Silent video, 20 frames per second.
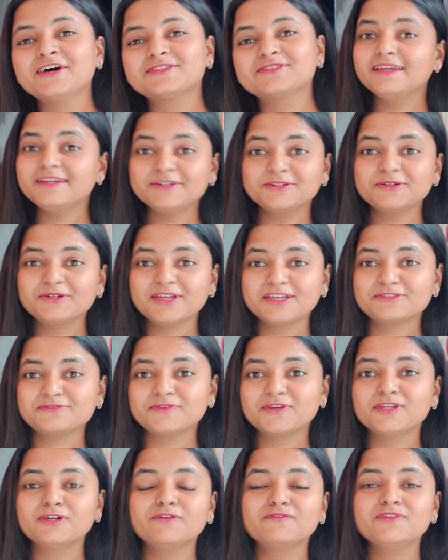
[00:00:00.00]
In today's
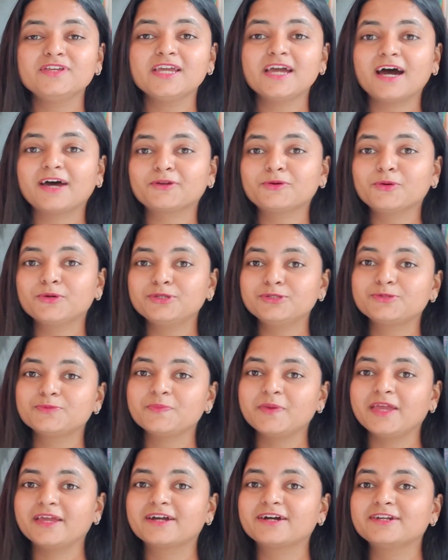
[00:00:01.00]
video, we are going to
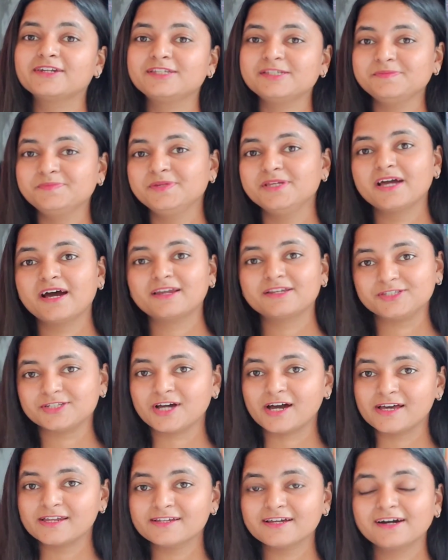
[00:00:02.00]
make a TBR
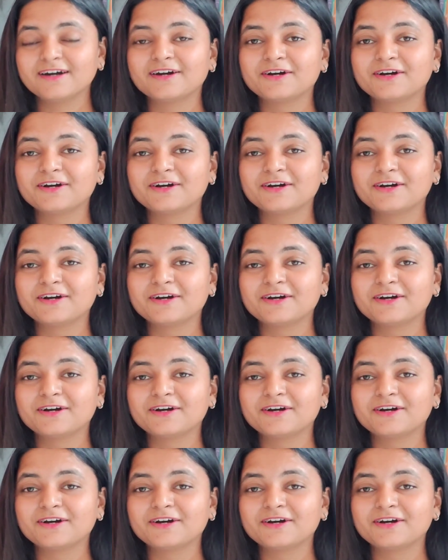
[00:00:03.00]
jar.